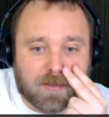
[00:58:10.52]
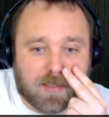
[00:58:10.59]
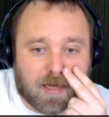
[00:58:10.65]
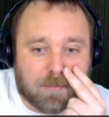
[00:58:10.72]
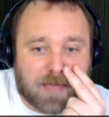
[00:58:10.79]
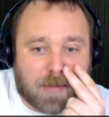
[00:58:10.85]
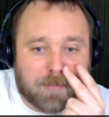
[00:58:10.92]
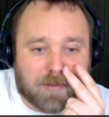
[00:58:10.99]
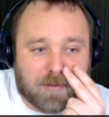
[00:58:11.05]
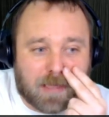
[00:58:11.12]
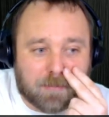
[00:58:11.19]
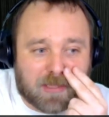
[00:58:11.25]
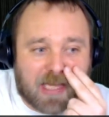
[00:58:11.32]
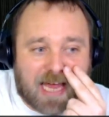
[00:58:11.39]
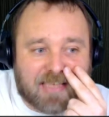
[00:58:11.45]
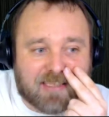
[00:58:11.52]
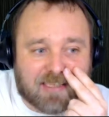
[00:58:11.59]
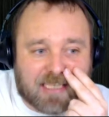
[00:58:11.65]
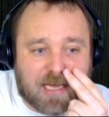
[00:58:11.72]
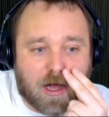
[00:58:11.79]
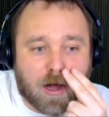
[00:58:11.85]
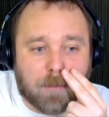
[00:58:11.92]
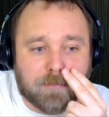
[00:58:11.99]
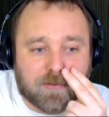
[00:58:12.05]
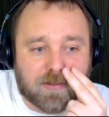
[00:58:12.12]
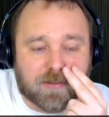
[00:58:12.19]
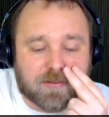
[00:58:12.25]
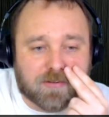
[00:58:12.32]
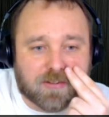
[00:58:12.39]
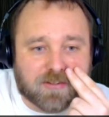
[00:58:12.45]
I'm glad that they upped
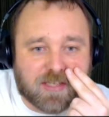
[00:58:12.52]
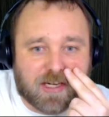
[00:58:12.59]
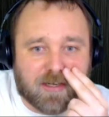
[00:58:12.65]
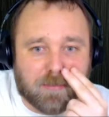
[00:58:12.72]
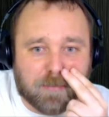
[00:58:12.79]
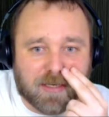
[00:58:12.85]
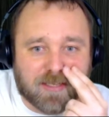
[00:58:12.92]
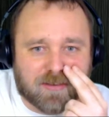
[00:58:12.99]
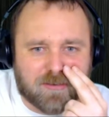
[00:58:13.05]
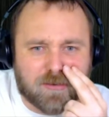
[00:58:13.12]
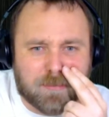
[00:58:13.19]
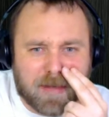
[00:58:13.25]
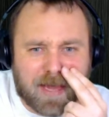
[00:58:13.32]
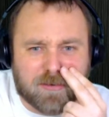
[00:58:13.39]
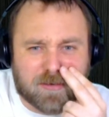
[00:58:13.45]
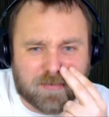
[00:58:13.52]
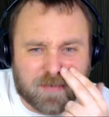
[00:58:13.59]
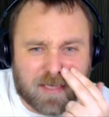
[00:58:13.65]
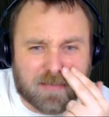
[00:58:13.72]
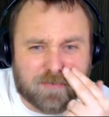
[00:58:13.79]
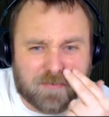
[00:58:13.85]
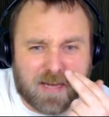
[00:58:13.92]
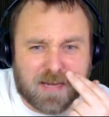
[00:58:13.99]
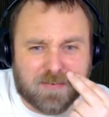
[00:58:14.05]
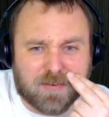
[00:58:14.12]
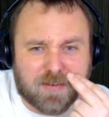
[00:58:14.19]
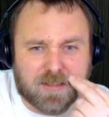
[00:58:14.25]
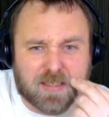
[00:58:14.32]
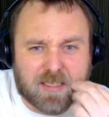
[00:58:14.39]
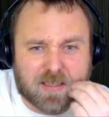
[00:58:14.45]
it to a terabyte. Because you imagine if it had
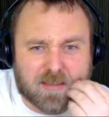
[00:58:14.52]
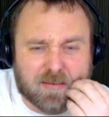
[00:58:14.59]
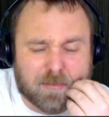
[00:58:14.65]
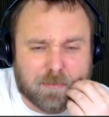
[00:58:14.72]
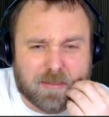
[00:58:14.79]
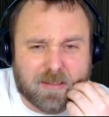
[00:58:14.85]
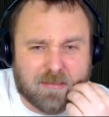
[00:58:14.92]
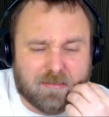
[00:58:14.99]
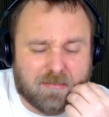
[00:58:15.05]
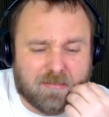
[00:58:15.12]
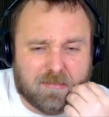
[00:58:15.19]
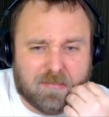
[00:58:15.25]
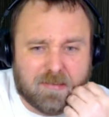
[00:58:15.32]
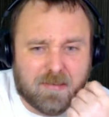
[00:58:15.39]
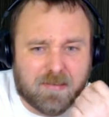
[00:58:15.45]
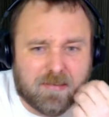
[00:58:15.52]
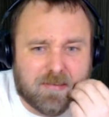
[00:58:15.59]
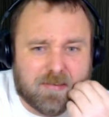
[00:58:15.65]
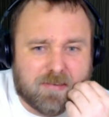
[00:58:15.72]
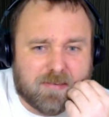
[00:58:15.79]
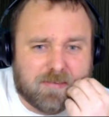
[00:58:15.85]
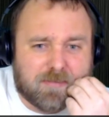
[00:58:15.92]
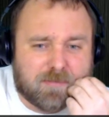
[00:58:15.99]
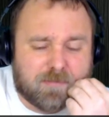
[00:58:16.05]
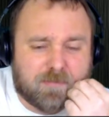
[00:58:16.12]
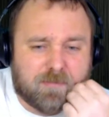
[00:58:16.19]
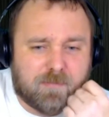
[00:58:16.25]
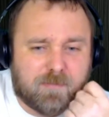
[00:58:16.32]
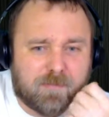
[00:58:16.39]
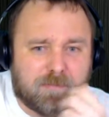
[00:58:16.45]
500 gig. I mean, I'm still kind of.
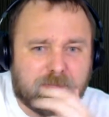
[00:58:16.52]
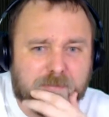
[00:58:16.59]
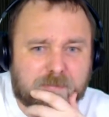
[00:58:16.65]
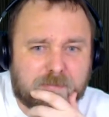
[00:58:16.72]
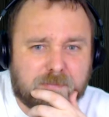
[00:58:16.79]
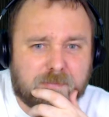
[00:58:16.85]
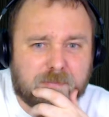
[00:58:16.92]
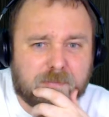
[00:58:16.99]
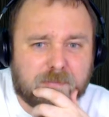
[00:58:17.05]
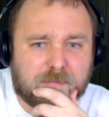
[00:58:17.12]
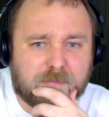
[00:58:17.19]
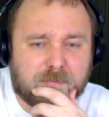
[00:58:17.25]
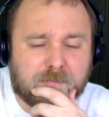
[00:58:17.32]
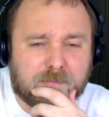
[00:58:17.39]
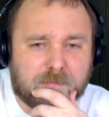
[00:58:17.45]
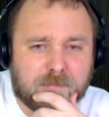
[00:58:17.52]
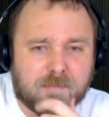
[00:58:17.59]
It's almost.